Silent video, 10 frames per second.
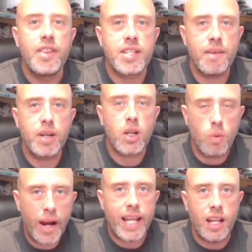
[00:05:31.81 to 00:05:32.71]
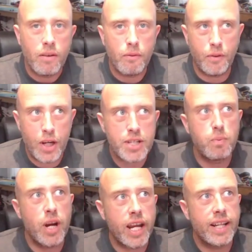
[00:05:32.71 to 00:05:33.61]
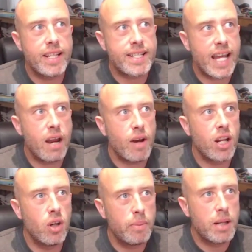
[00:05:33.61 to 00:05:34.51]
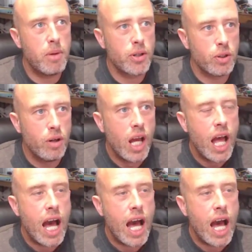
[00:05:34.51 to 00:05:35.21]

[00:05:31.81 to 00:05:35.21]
There's nothing quite first working this out and lobbing a model